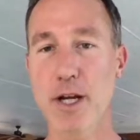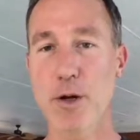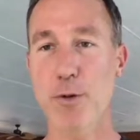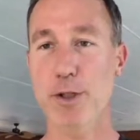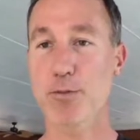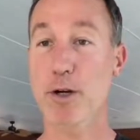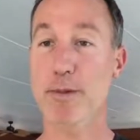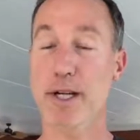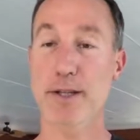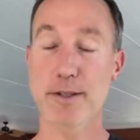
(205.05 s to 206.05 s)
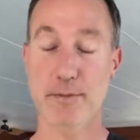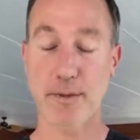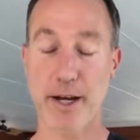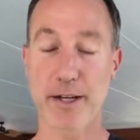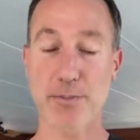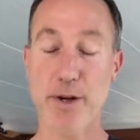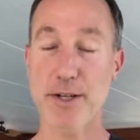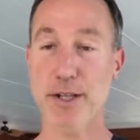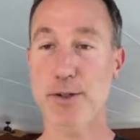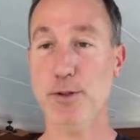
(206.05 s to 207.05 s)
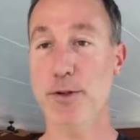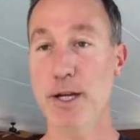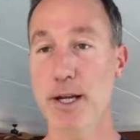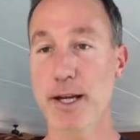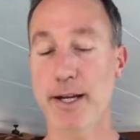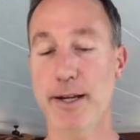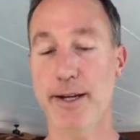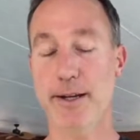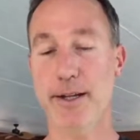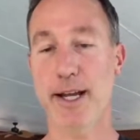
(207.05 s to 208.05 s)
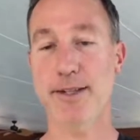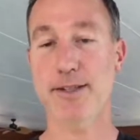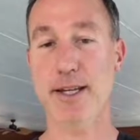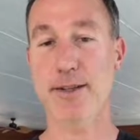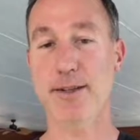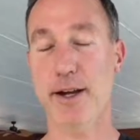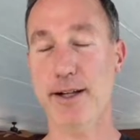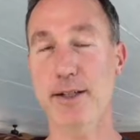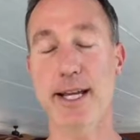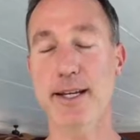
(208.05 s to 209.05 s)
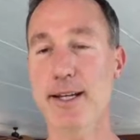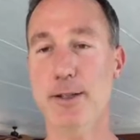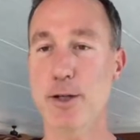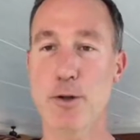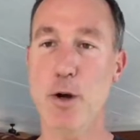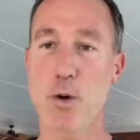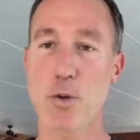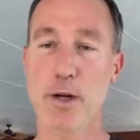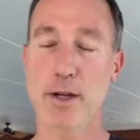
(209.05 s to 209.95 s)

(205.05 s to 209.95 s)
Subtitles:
which is weird because his predecessor had said, Clayton had said, no,